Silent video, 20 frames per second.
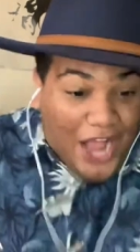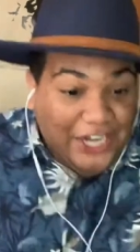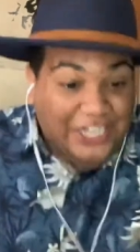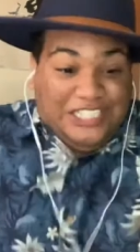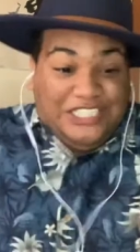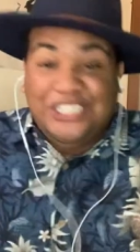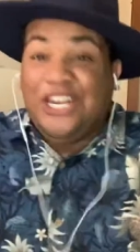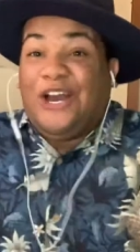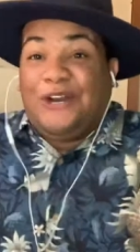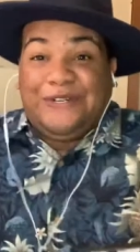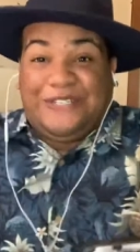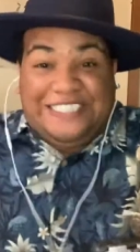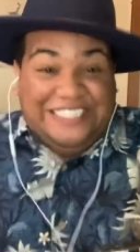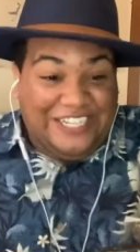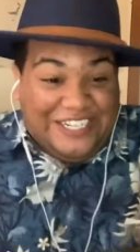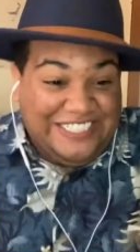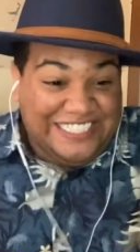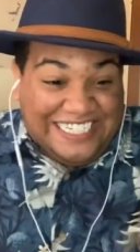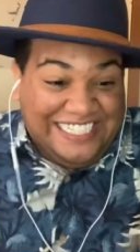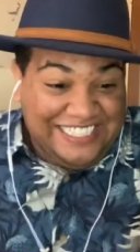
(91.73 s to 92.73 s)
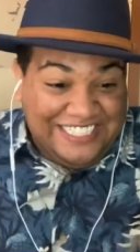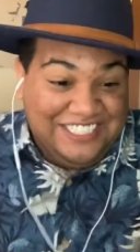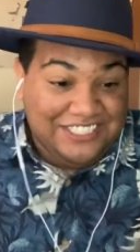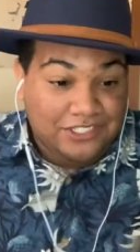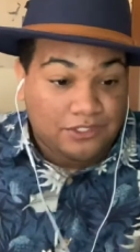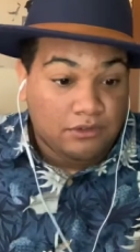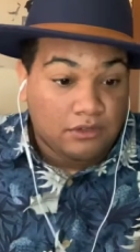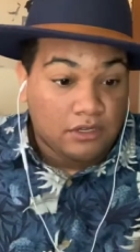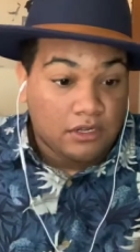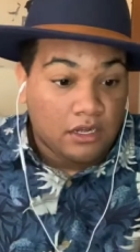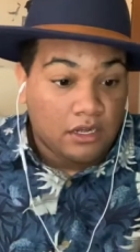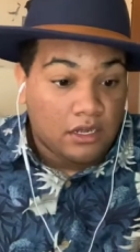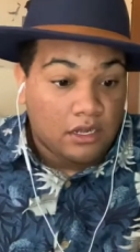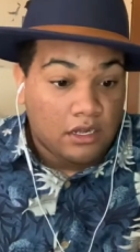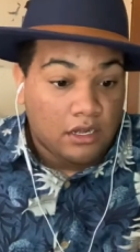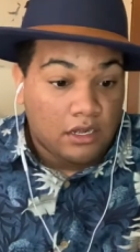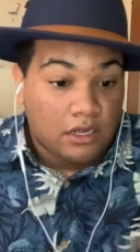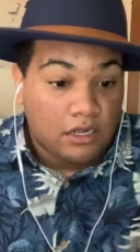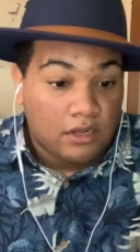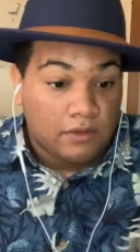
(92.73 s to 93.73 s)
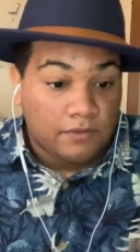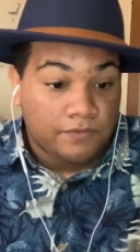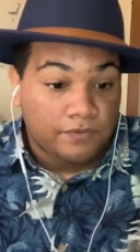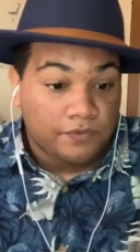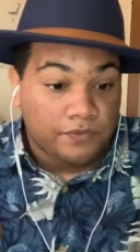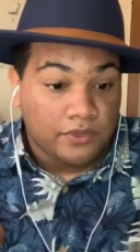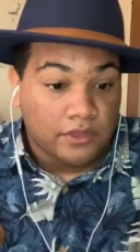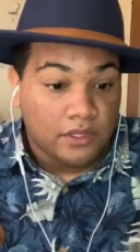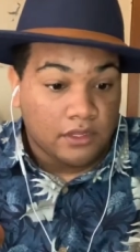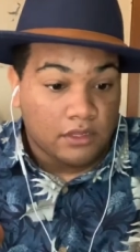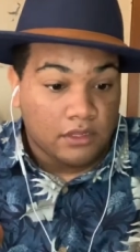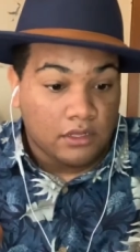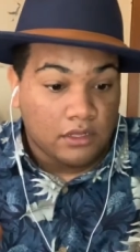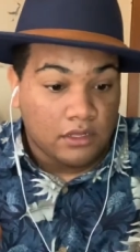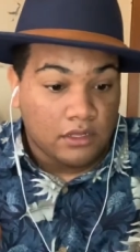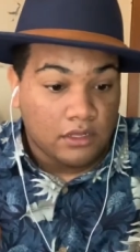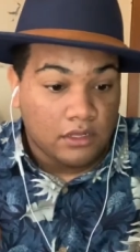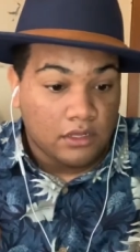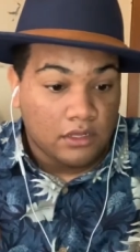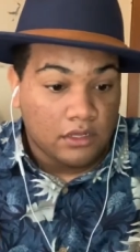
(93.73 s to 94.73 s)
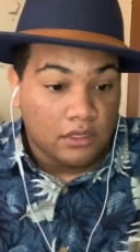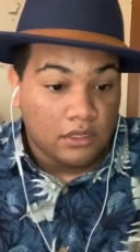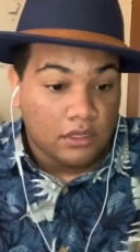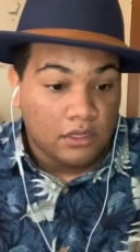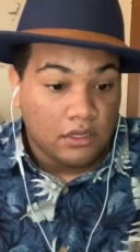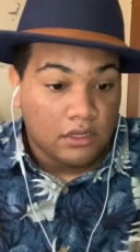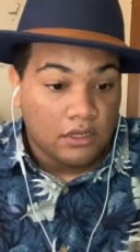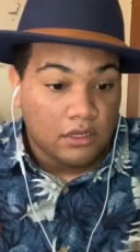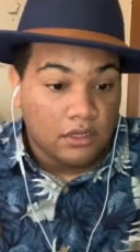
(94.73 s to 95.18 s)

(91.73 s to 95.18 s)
Yo, Darkseid so. This world will fall.